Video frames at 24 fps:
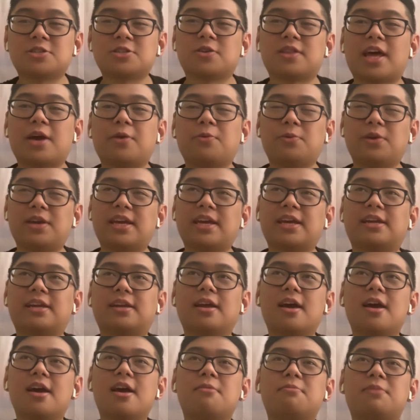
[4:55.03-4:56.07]
so that we can
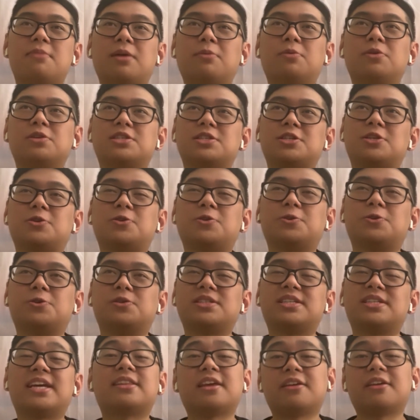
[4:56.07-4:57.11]
be able to
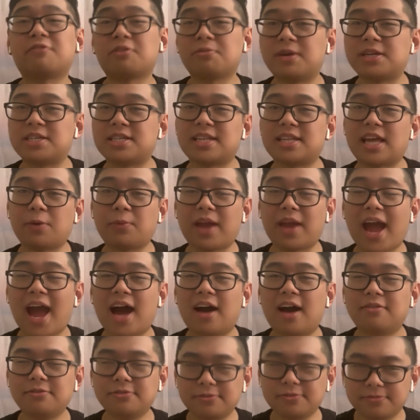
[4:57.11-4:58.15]
take the information that we have